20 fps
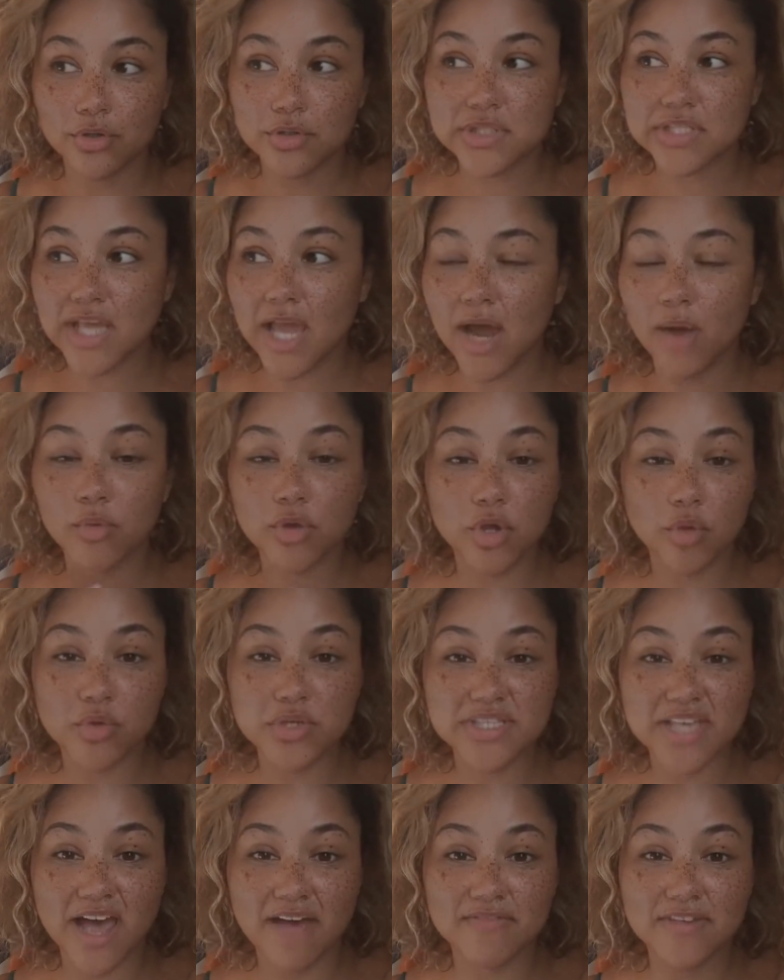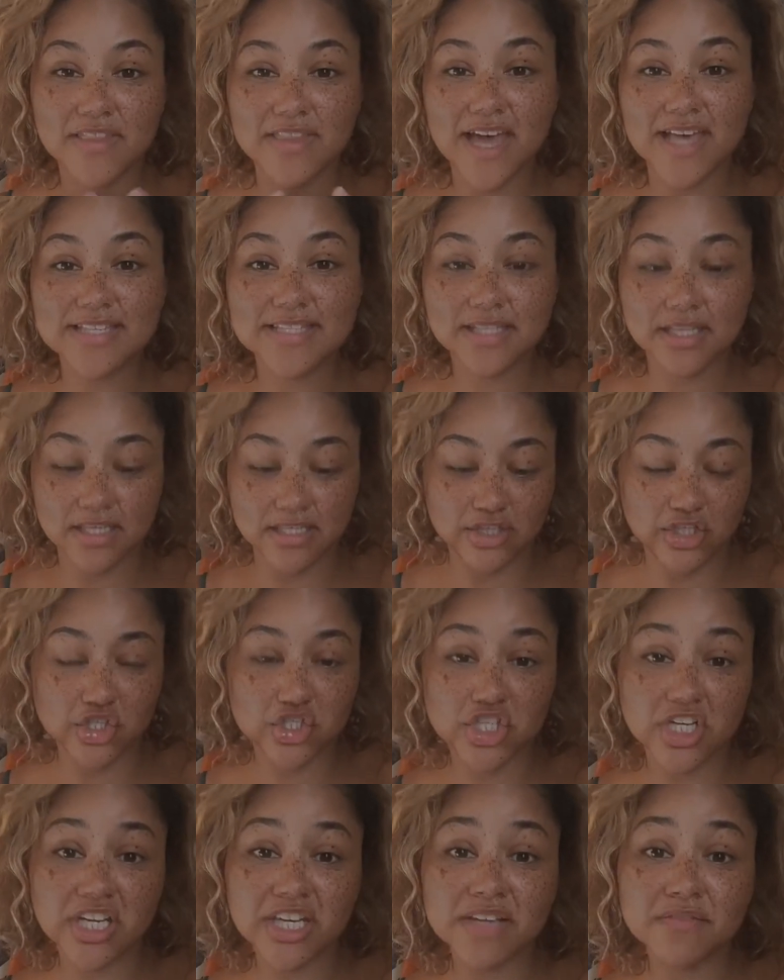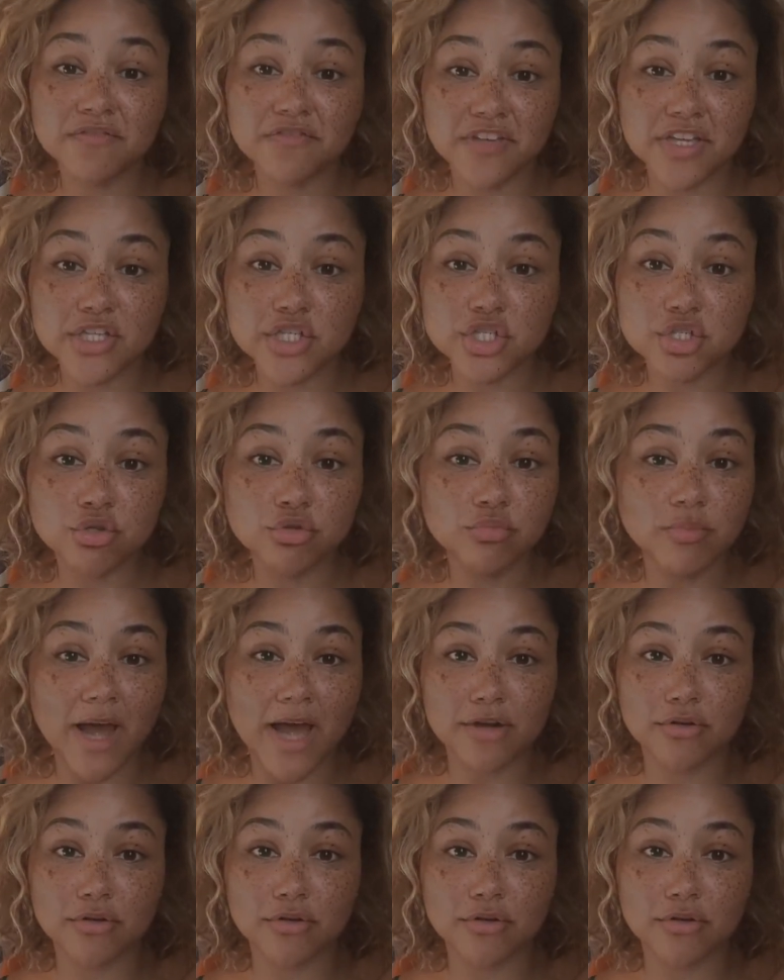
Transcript: O sea, we always have that. That's the chicken feet soup.